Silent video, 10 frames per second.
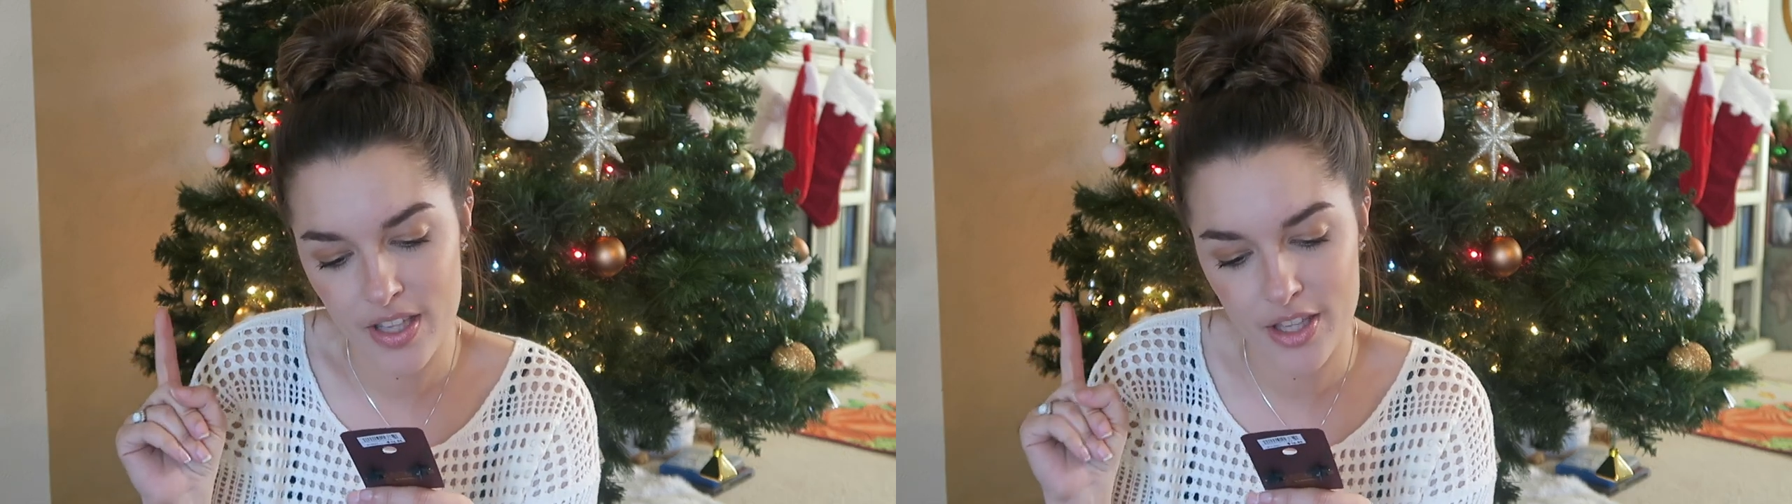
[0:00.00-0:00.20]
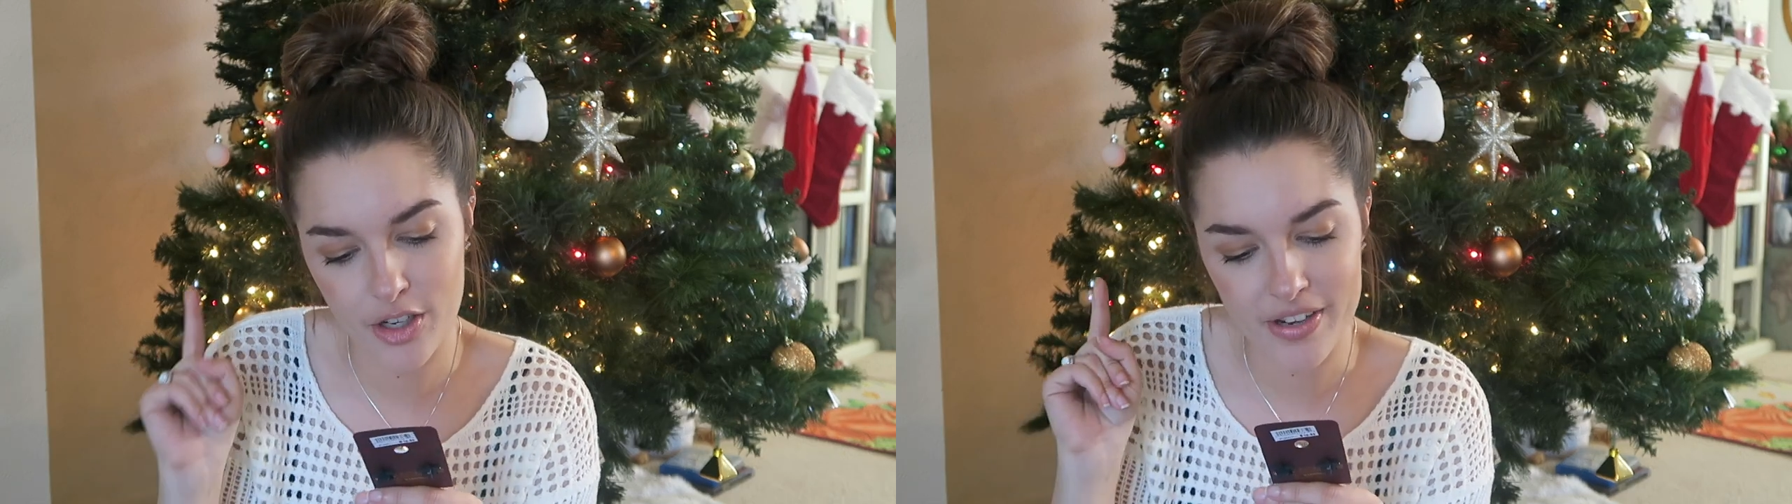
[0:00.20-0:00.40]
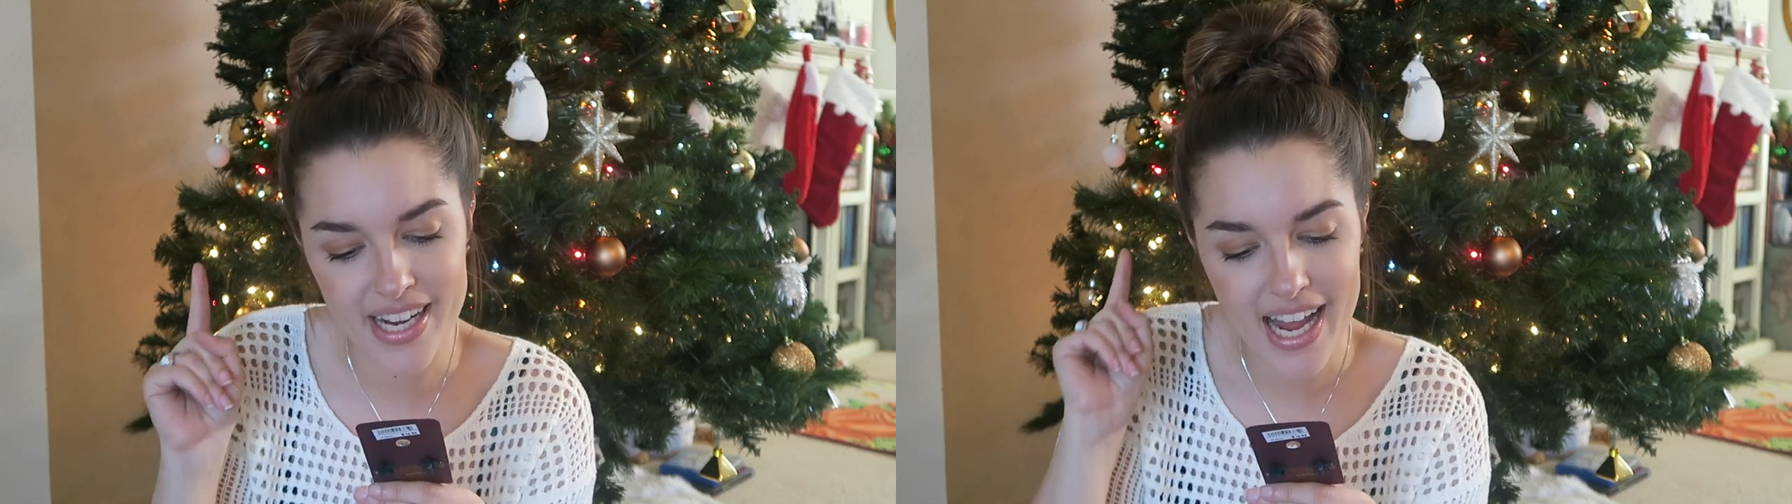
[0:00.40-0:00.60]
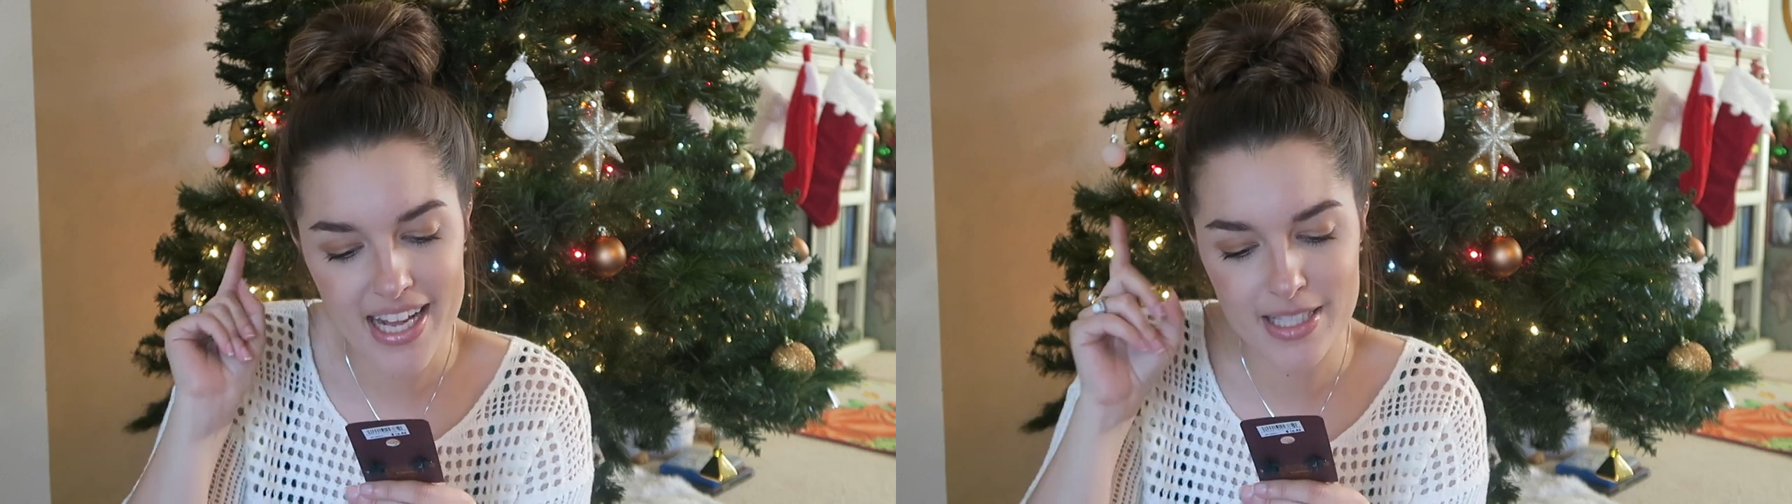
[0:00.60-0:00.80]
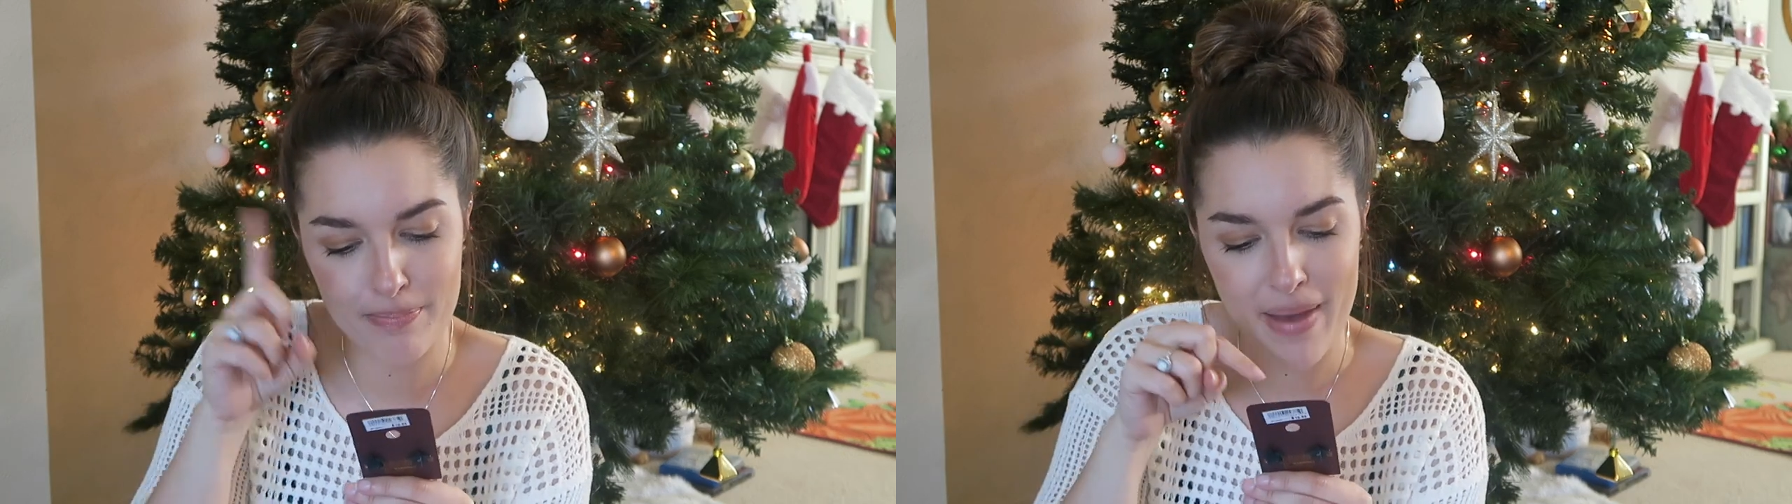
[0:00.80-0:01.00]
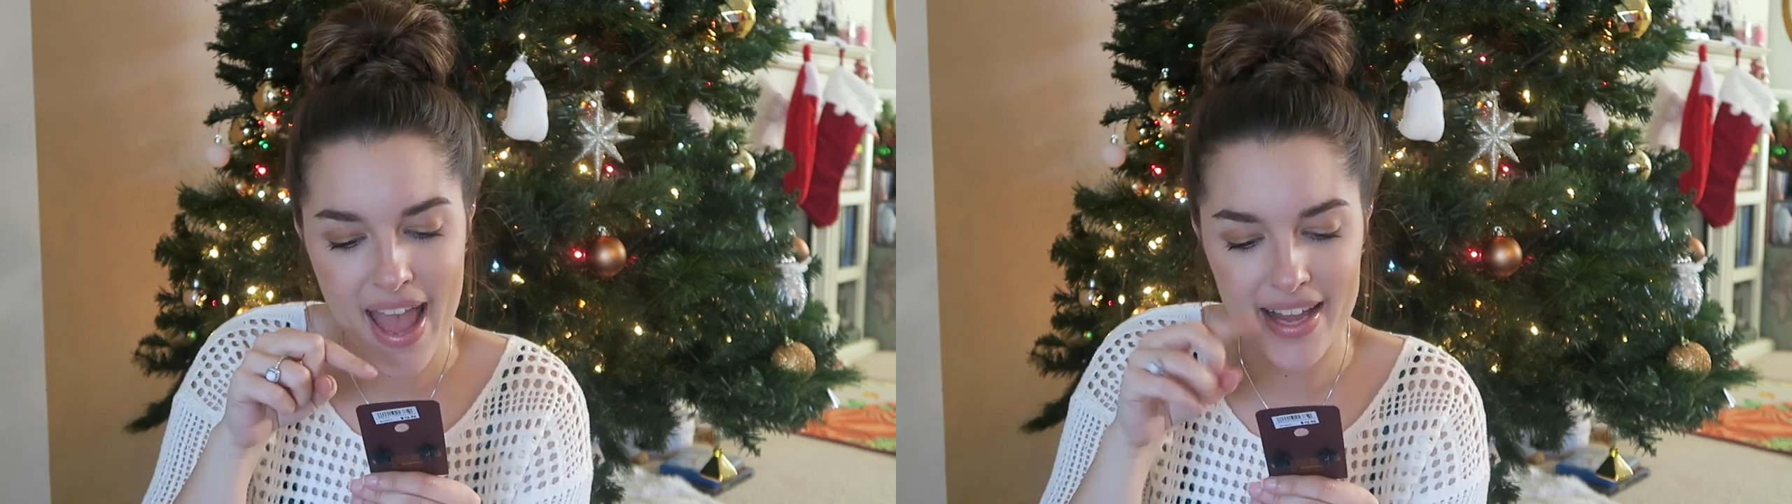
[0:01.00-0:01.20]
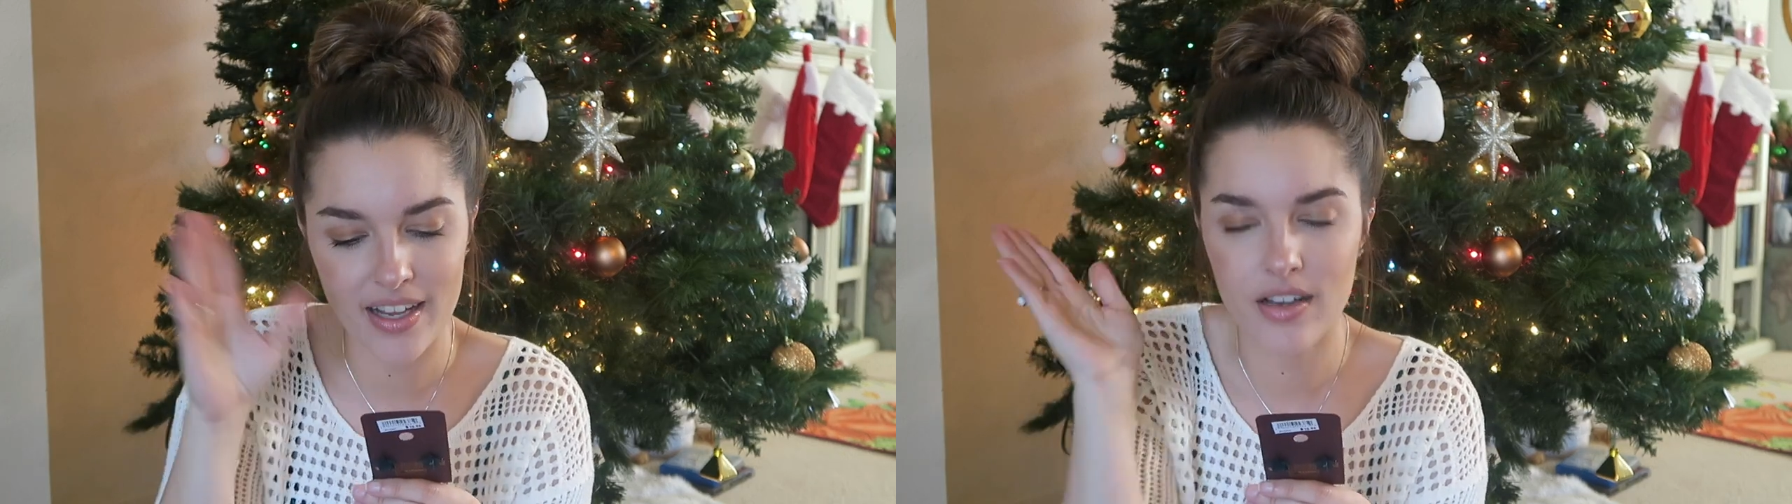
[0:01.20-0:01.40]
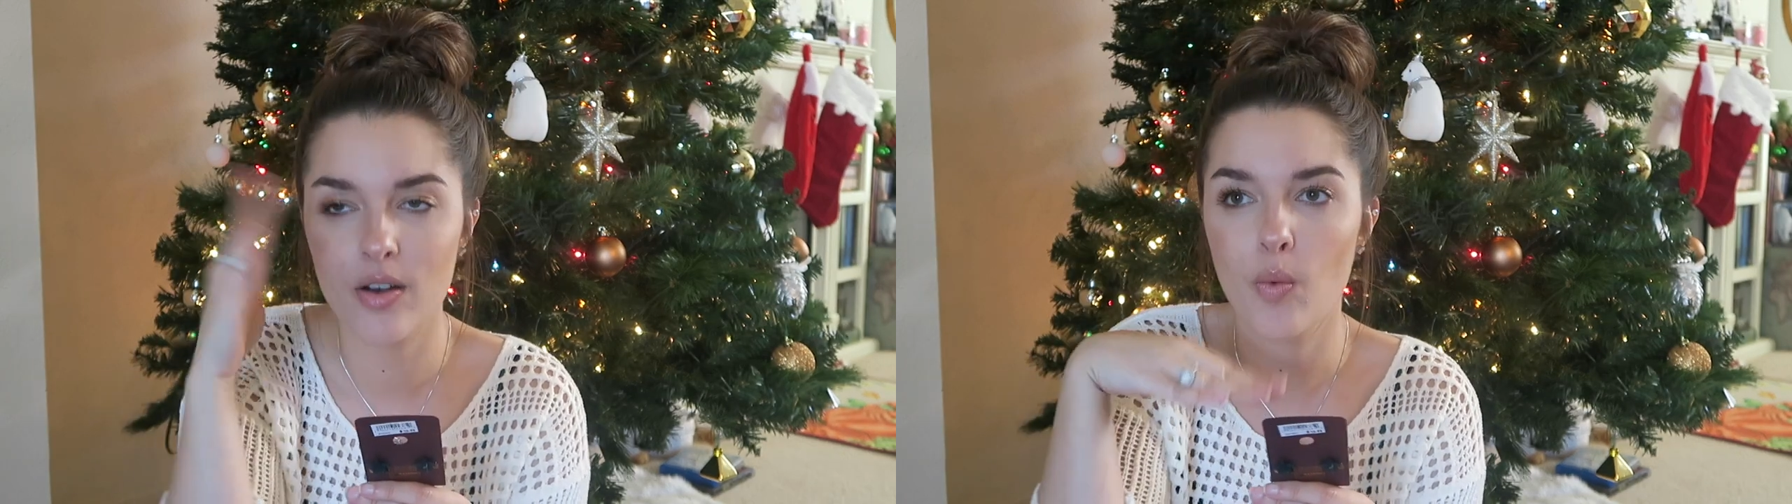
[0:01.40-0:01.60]
the Green Gods
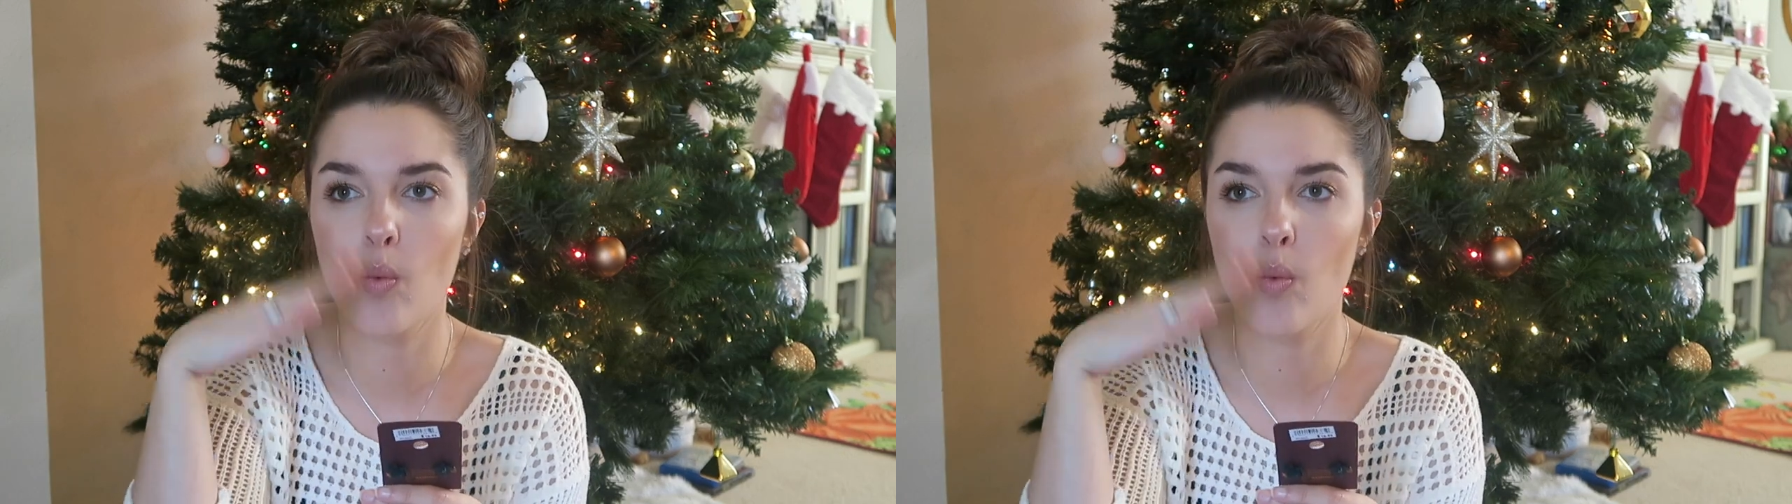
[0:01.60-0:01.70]
Bank